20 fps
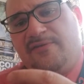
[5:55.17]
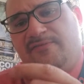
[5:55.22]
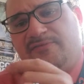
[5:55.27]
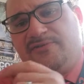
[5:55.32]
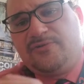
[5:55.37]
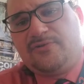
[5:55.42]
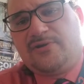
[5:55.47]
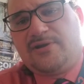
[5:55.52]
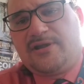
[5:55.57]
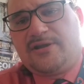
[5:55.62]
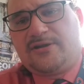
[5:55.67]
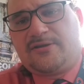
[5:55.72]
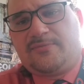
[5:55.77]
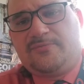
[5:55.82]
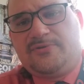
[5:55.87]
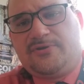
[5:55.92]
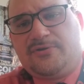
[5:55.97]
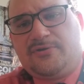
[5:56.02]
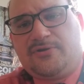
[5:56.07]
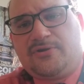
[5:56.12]
If you're doing it on a
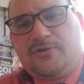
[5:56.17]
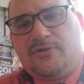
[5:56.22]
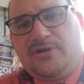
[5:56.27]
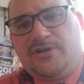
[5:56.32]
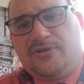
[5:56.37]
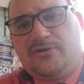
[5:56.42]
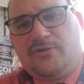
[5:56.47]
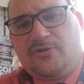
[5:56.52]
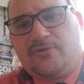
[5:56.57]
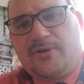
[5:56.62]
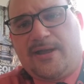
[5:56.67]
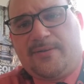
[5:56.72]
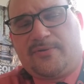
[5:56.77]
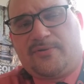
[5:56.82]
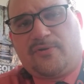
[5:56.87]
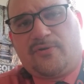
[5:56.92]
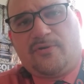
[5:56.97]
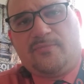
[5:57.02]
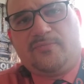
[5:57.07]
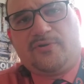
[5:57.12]
computer, go ahead and go grab a
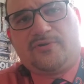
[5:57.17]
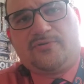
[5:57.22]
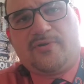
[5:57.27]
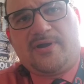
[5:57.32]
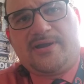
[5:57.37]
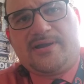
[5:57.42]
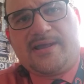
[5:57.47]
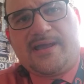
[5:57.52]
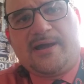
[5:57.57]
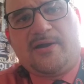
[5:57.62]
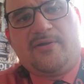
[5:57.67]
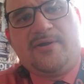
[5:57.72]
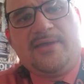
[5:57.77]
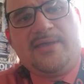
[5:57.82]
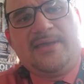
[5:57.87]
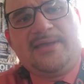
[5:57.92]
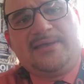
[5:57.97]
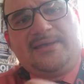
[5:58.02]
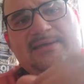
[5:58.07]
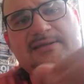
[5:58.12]
Chromebook right now,
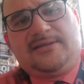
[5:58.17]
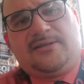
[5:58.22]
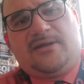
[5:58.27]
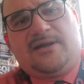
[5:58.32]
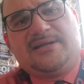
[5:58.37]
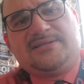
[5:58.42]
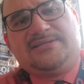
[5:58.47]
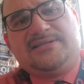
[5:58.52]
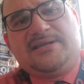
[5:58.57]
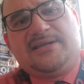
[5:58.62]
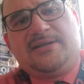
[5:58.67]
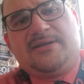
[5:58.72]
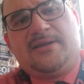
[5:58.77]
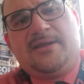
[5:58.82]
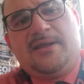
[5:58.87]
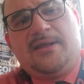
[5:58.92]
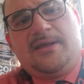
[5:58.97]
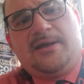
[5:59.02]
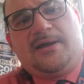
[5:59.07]
get logged in.